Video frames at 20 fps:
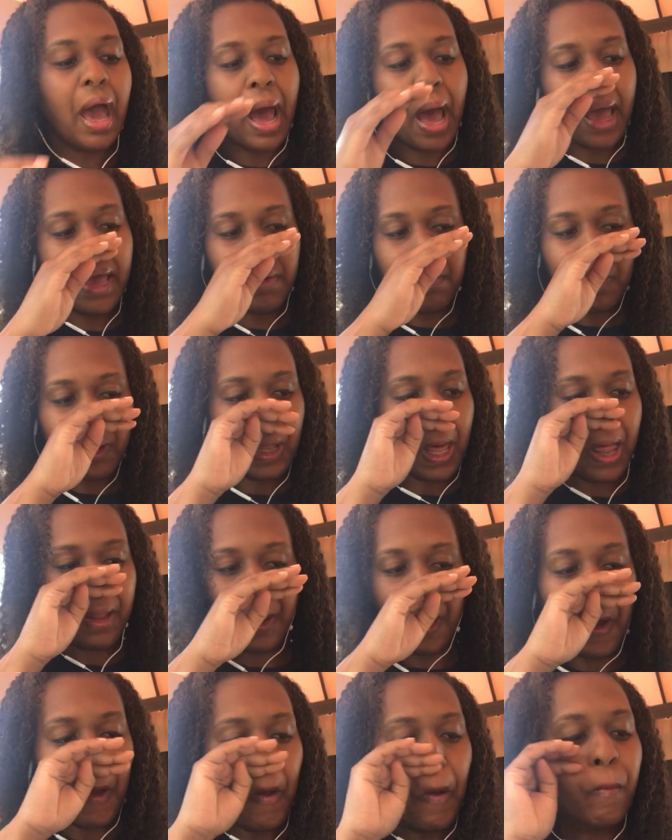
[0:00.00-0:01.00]
I am
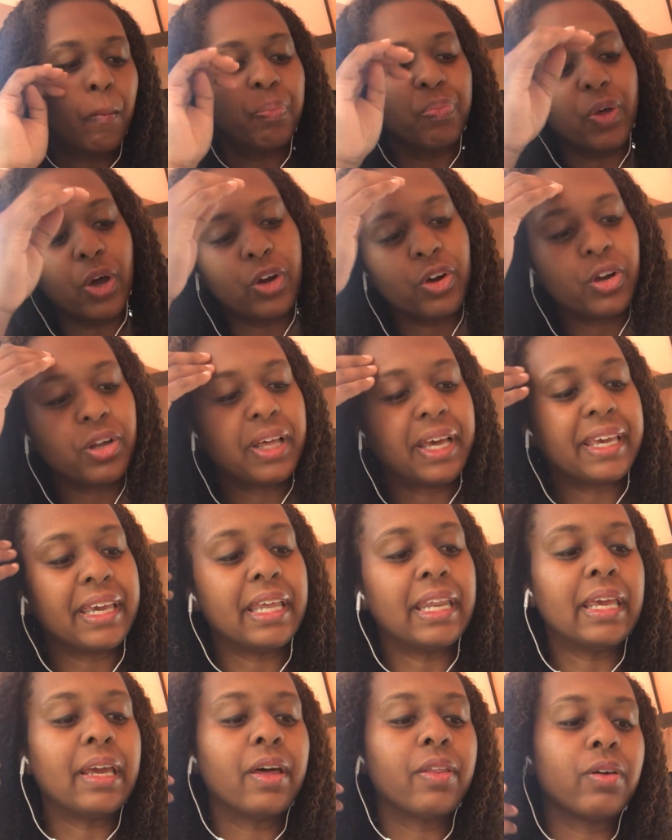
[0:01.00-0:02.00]
Malala, a girl like
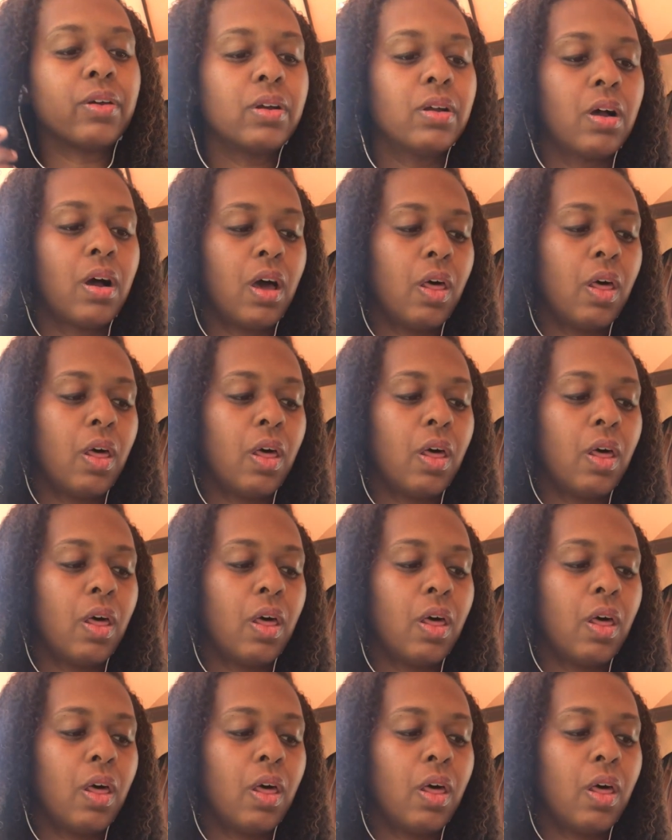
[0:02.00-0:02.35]
any other,